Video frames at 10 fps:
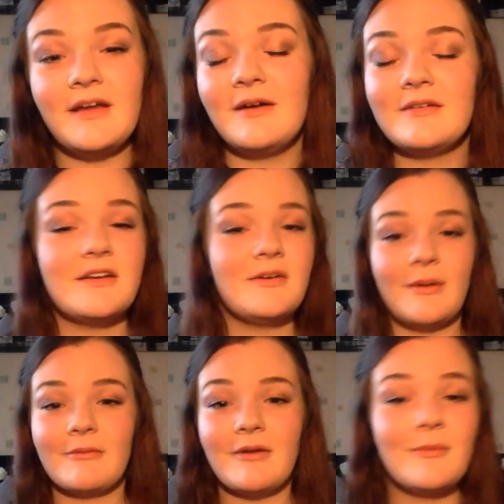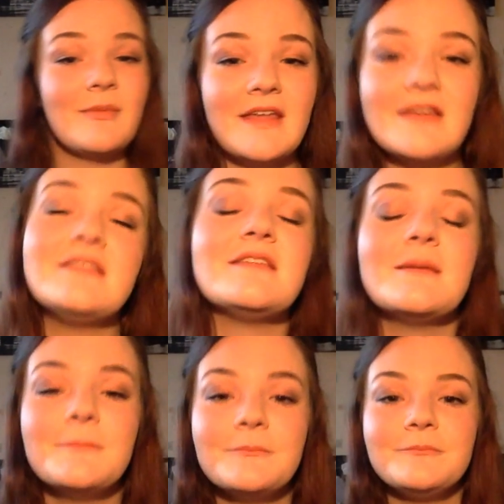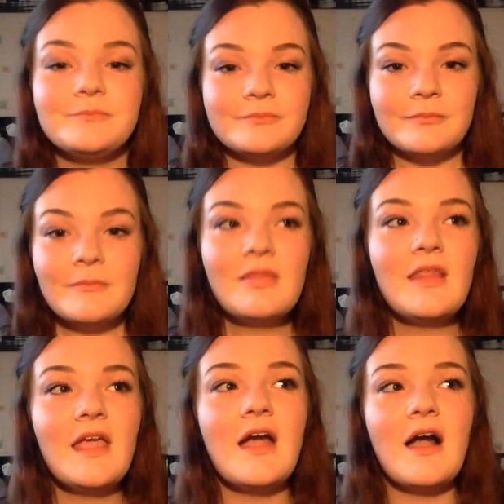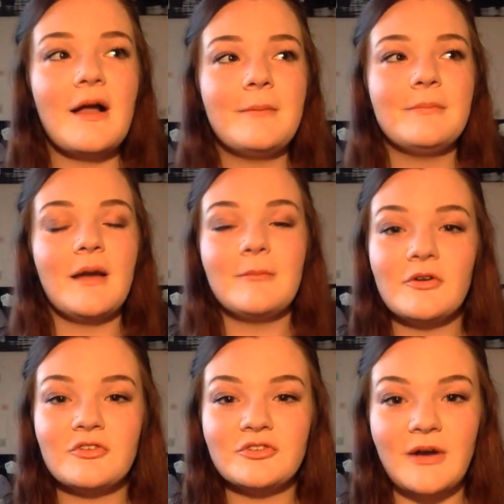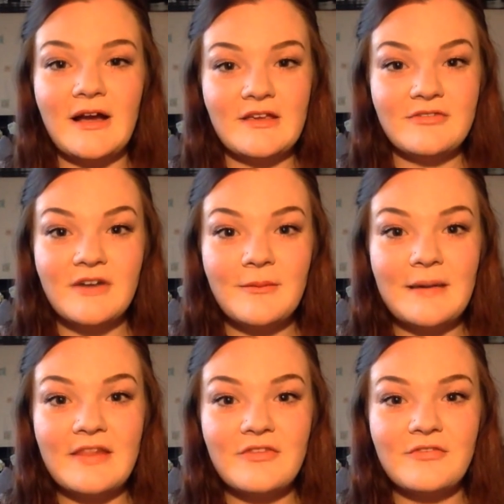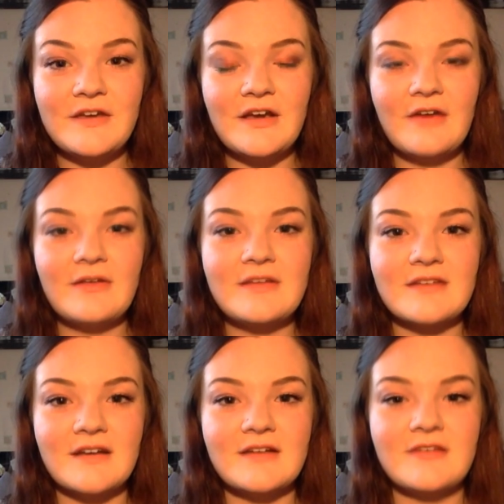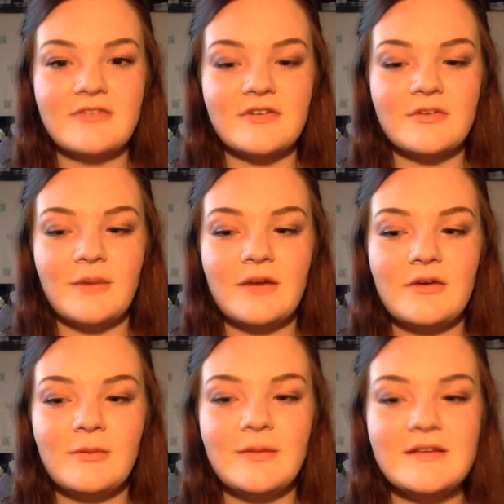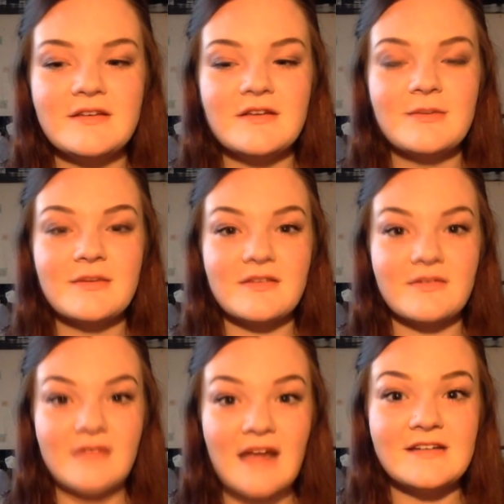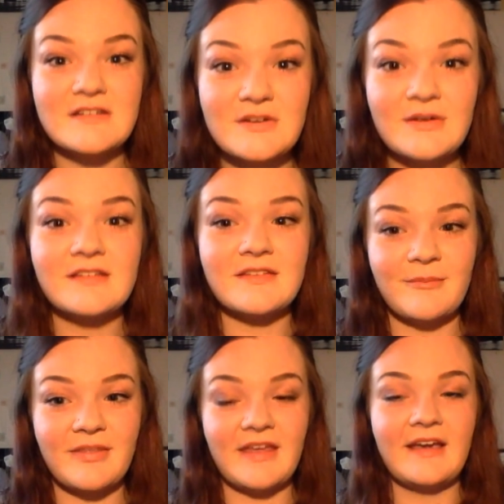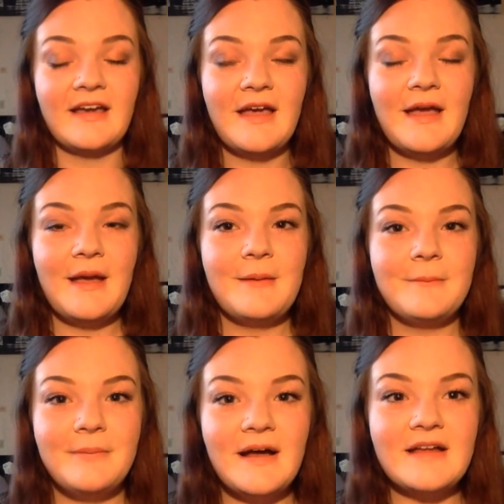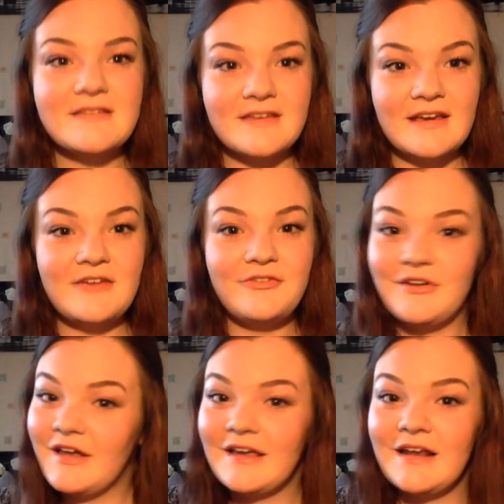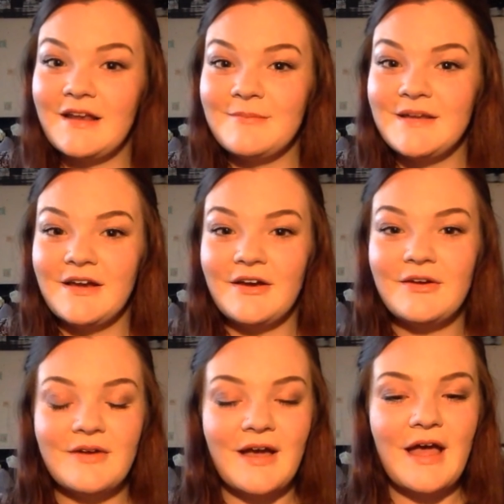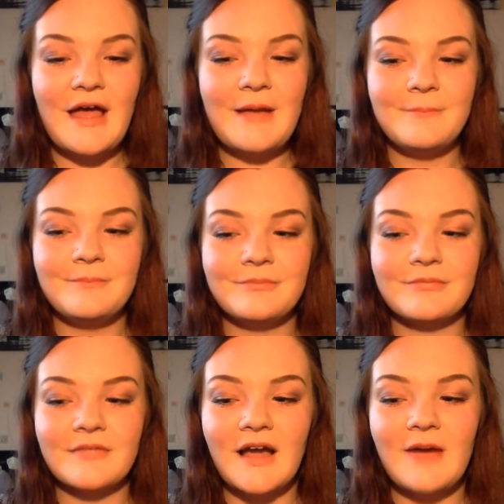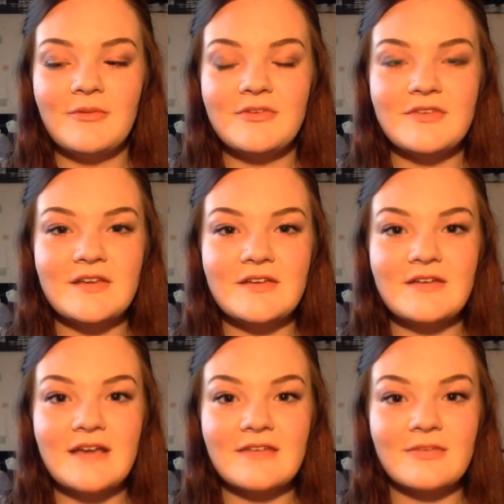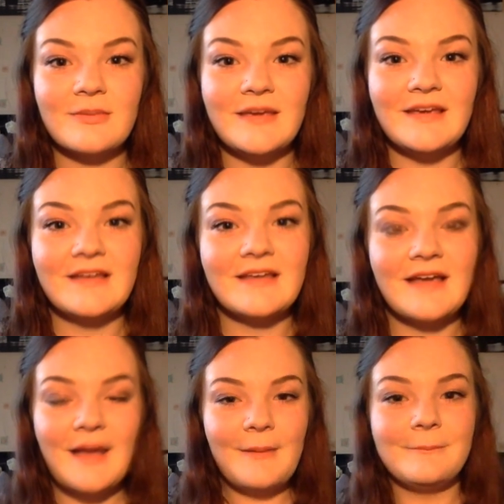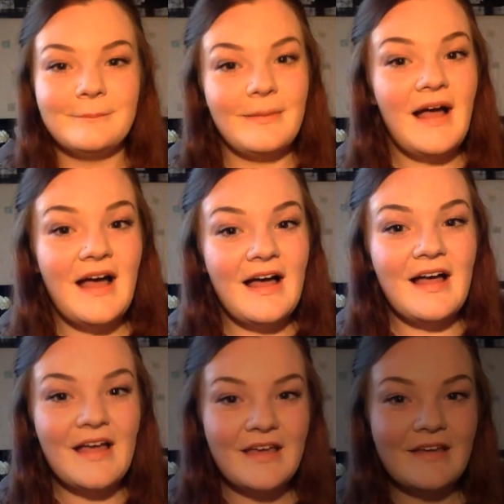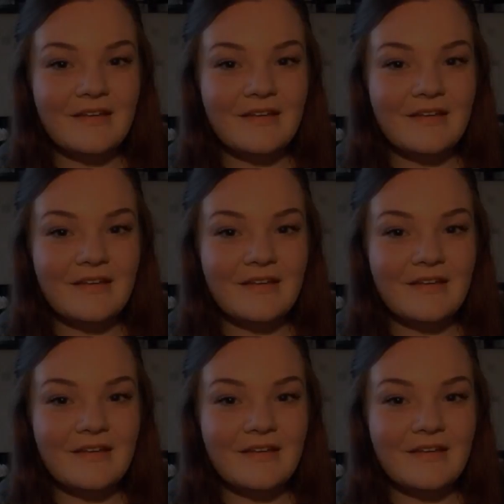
I don't know where I'm going with this. I'm not sure how you felt about this video. It's kind of different to what I normally do because I was actually doing something. But if you like it, let me know. I will see you next week. Bye!